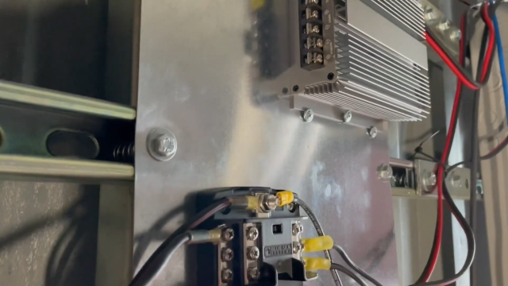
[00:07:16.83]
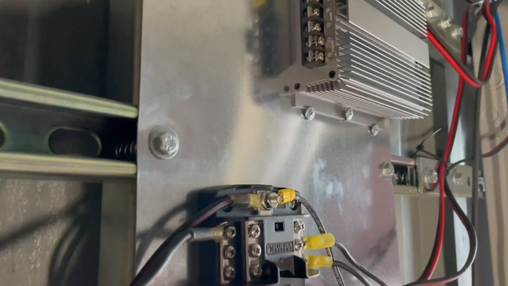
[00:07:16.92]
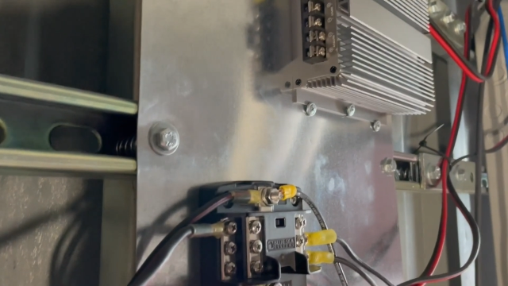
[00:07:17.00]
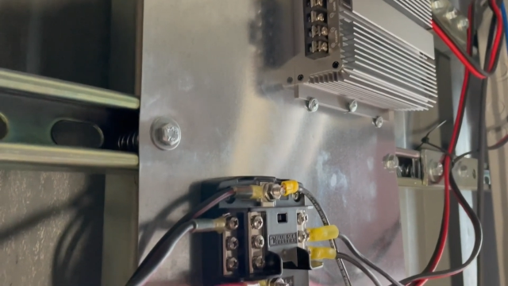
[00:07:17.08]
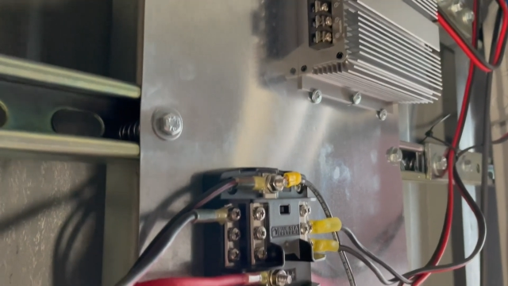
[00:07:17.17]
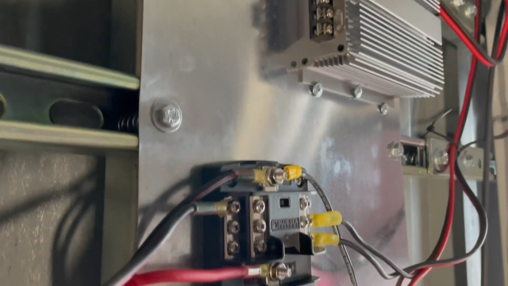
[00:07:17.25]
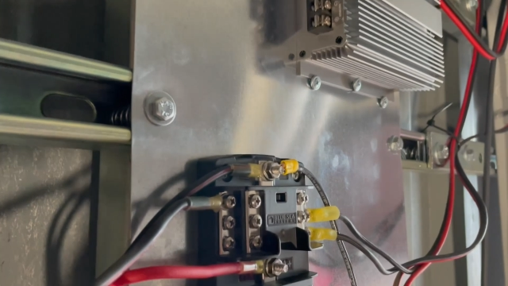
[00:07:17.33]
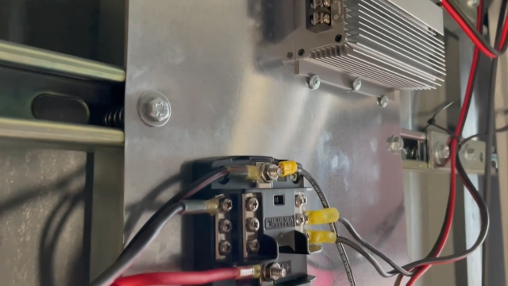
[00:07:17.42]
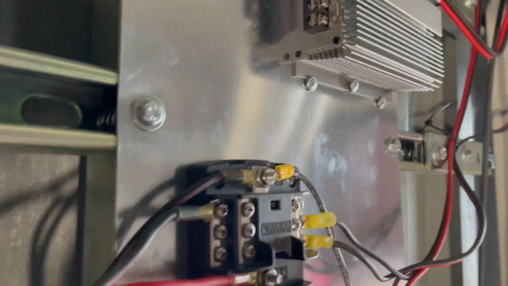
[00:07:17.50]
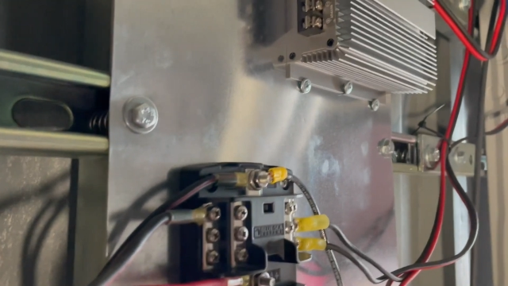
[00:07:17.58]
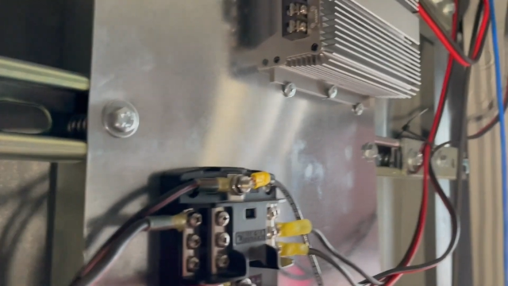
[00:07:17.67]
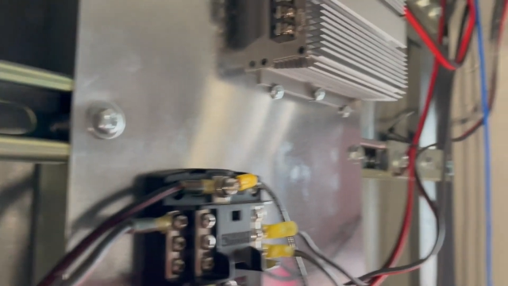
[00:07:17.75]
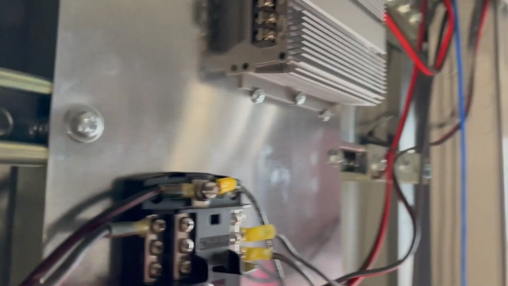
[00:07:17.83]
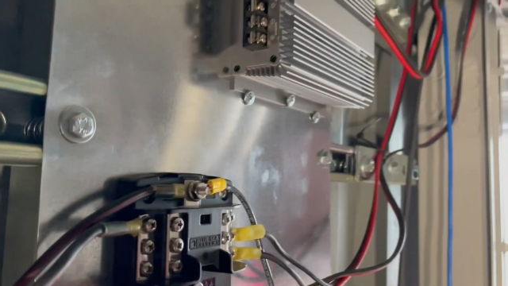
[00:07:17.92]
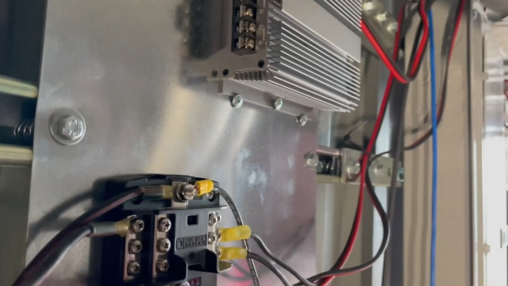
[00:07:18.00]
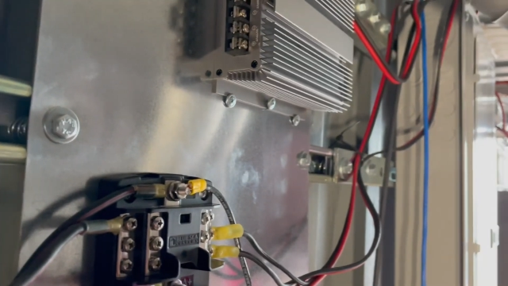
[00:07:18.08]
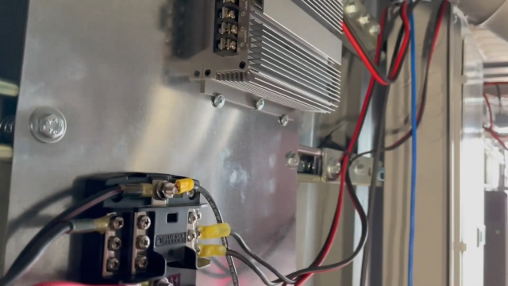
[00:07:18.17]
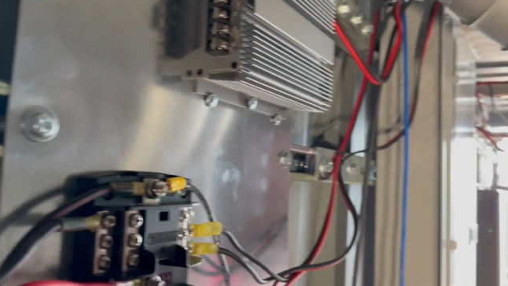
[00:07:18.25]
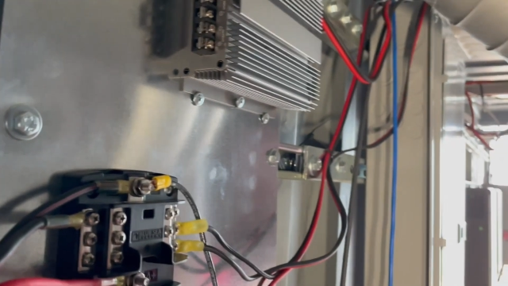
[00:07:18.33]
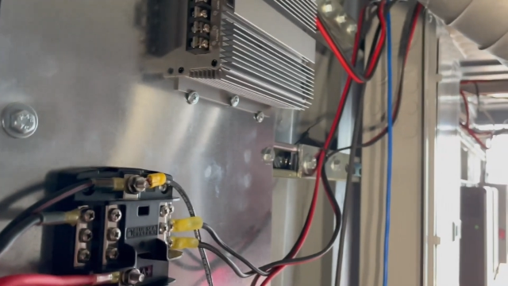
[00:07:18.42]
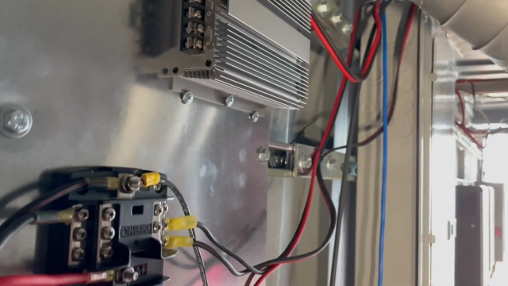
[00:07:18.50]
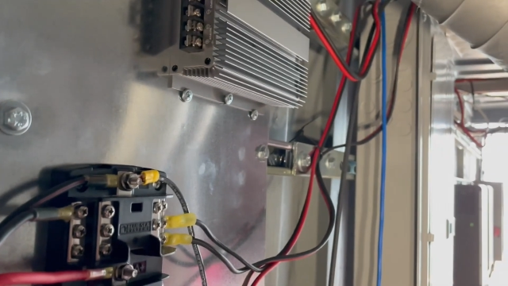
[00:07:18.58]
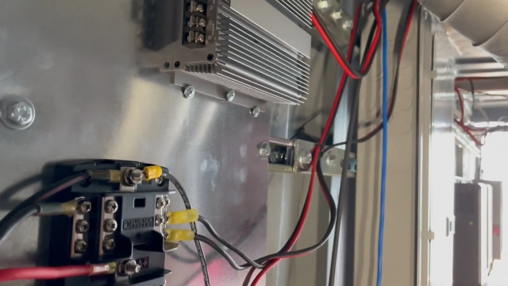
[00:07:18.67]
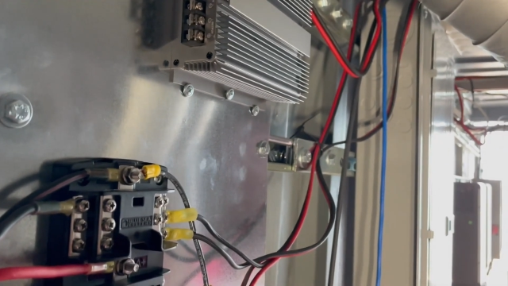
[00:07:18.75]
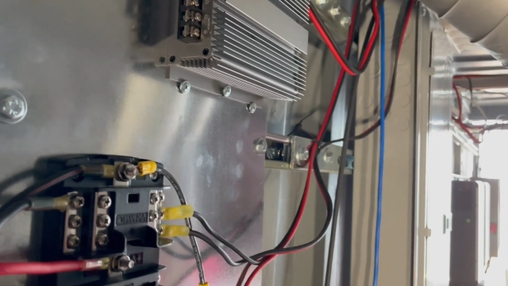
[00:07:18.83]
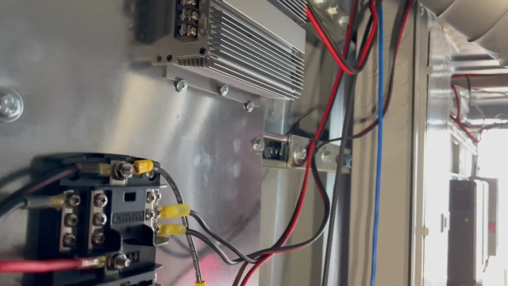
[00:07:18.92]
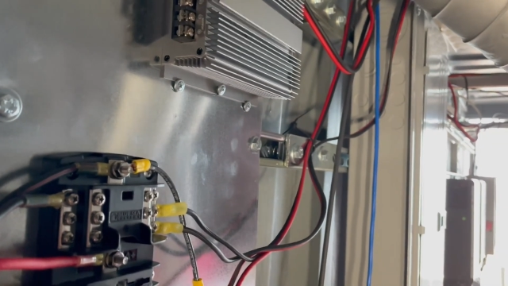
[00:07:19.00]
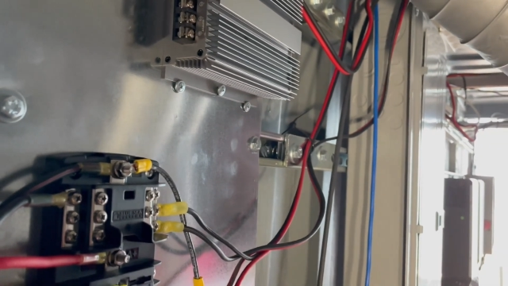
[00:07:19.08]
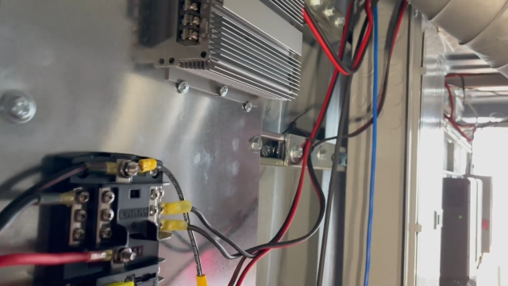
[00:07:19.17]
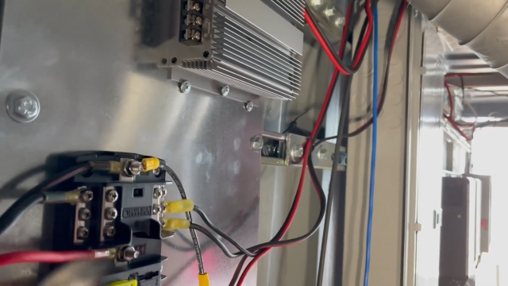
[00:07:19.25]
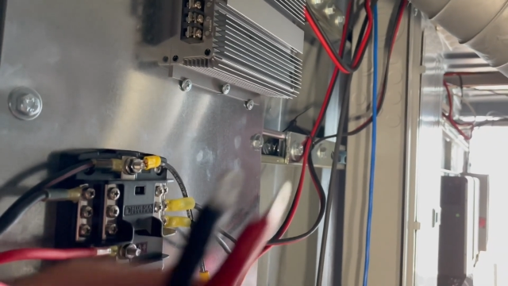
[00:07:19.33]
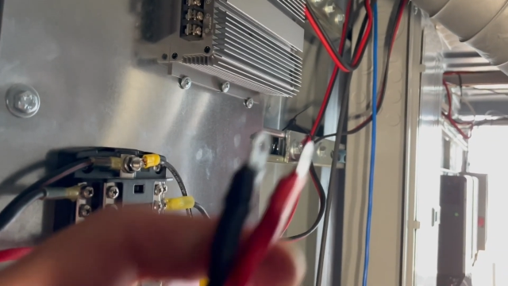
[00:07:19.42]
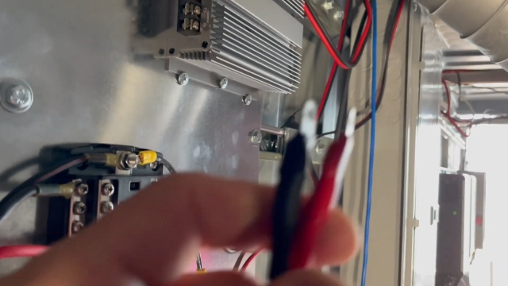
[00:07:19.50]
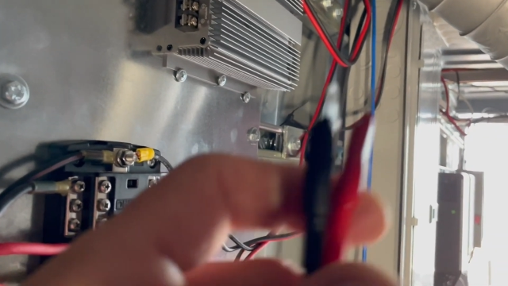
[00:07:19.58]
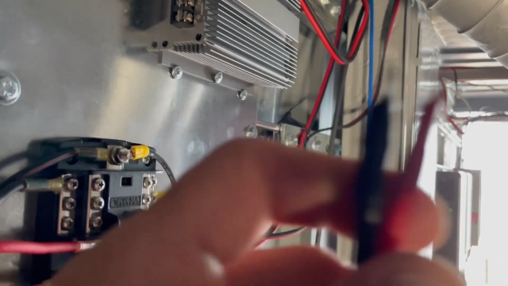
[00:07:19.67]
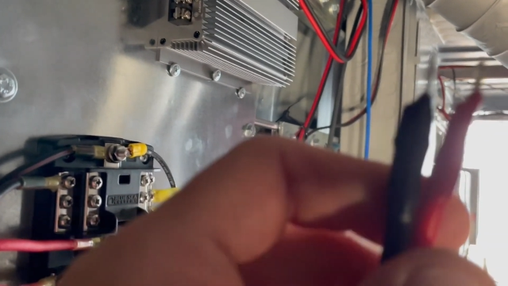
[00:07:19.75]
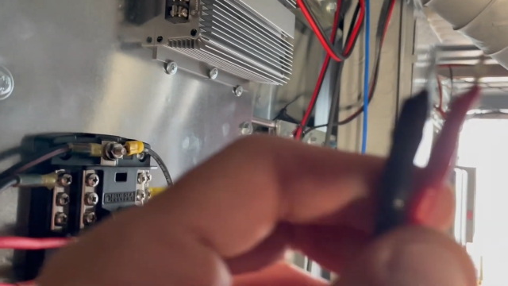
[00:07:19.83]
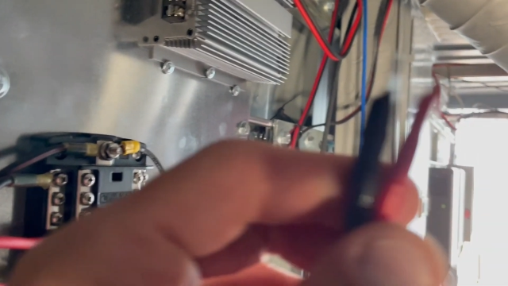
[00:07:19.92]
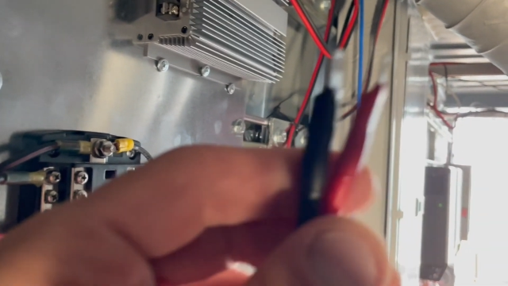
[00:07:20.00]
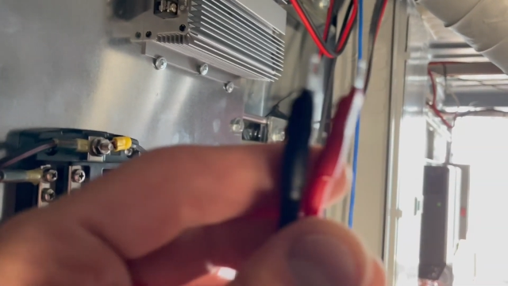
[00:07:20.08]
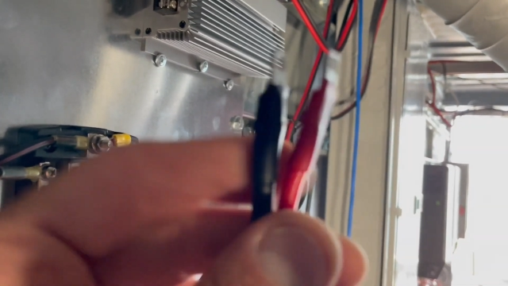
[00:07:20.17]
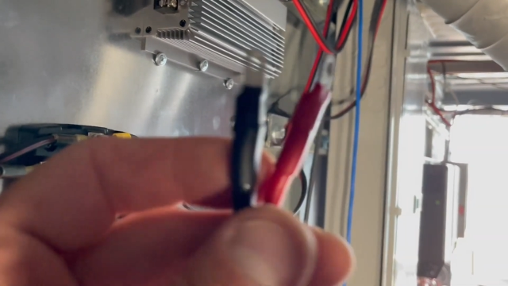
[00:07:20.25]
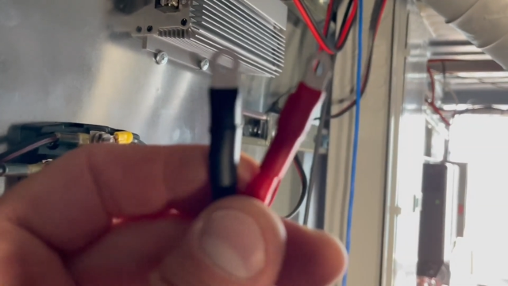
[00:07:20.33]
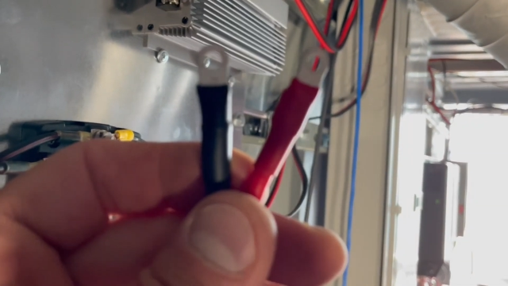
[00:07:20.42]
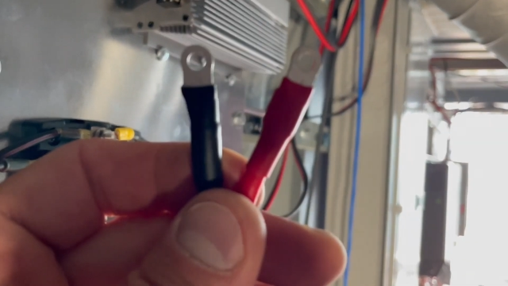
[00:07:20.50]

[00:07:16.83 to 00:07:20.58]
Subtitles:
No face is visible, so there are no lips to read.